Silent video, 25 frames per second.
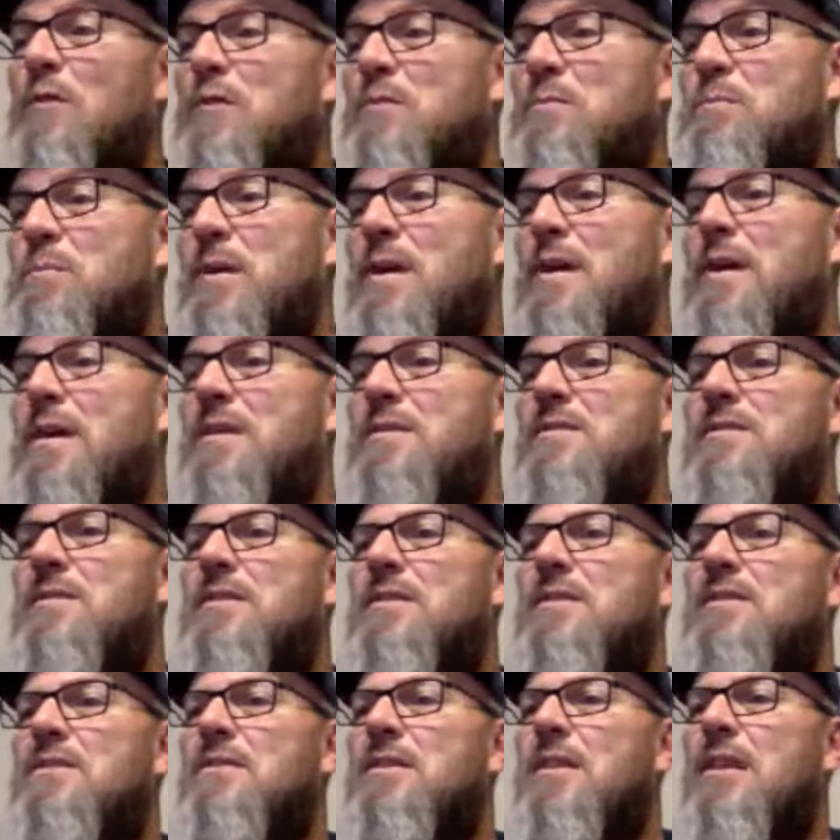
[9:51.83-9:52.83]
his pins
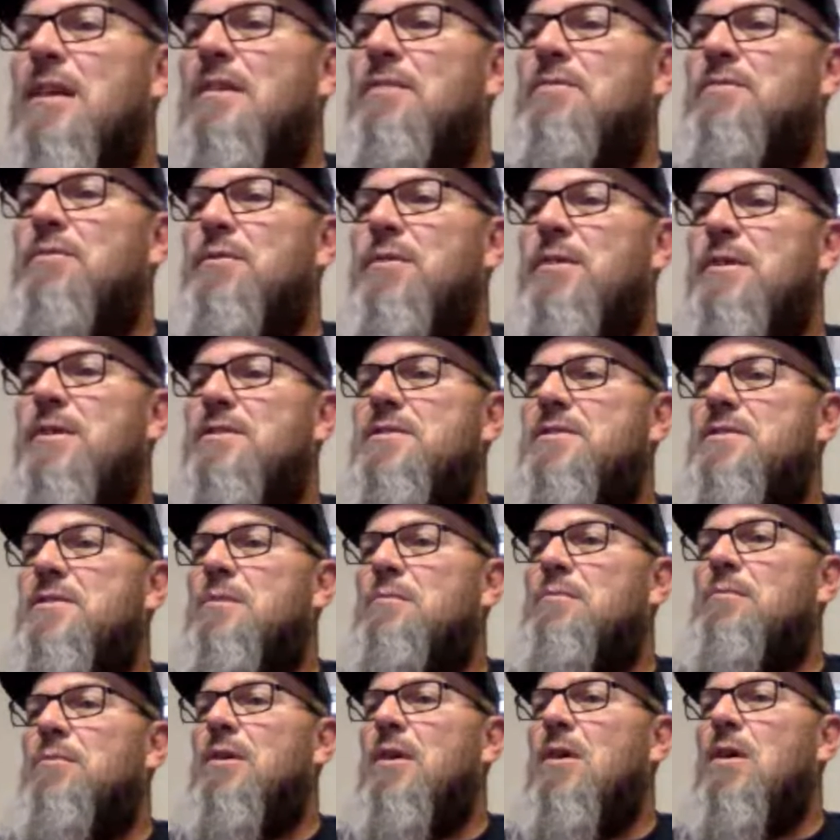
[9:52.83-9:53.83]
in his left wrist
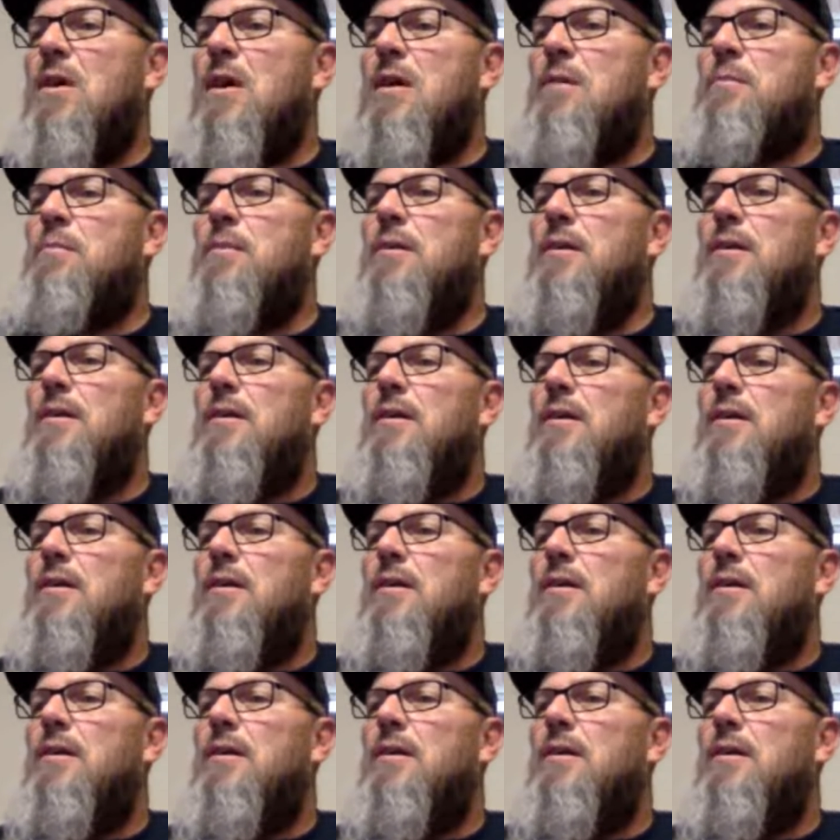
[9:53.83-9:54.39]
sometime